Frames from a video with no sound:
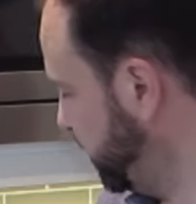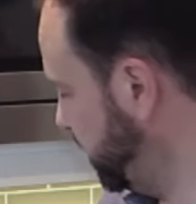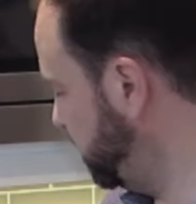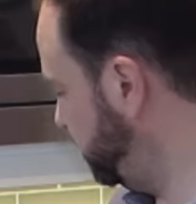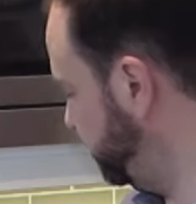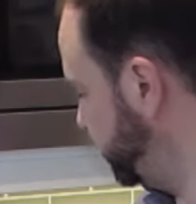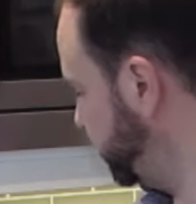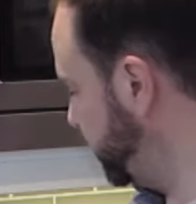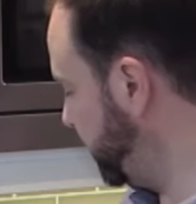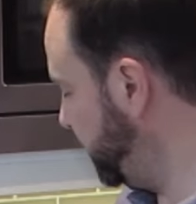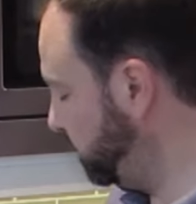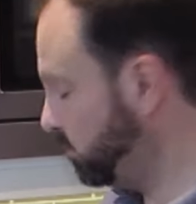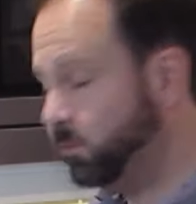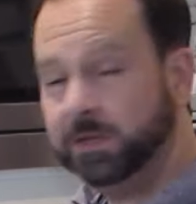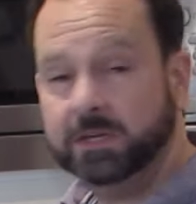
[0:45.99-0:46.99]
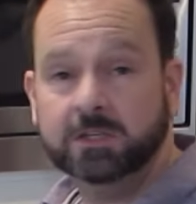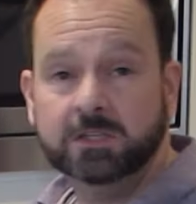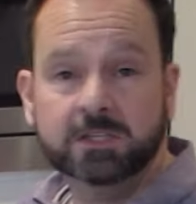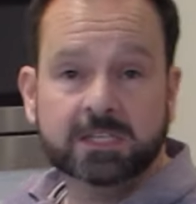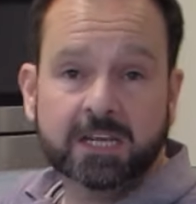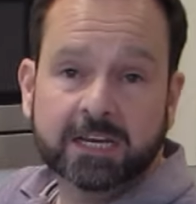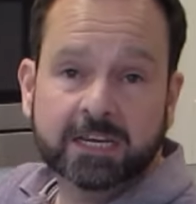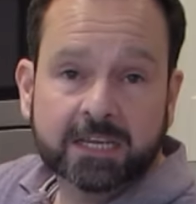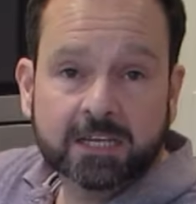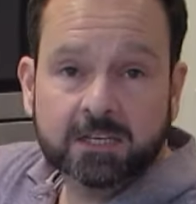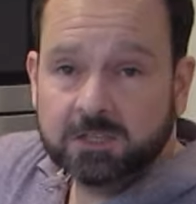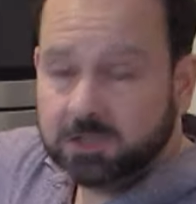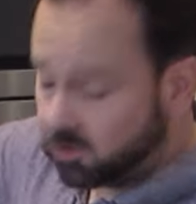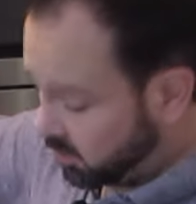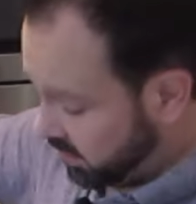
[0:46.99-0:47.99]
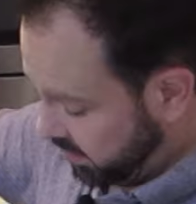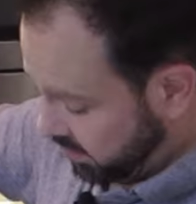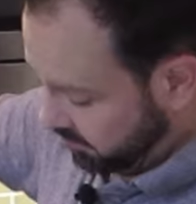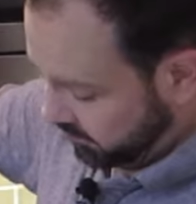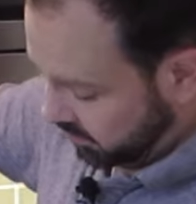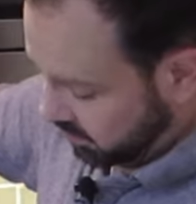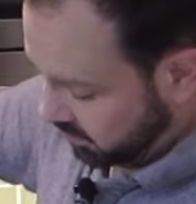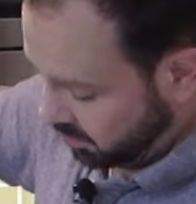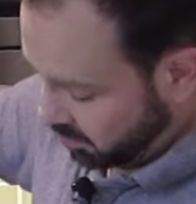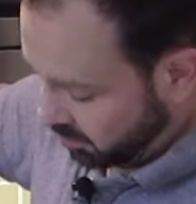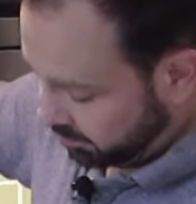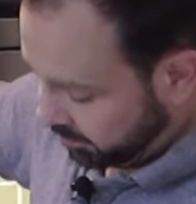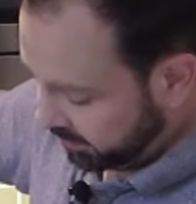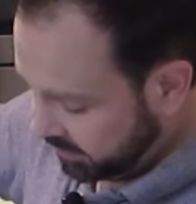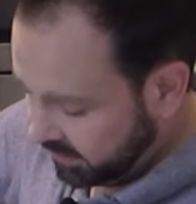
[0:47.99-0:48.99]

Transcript: after that, we can just take it straight over to the hob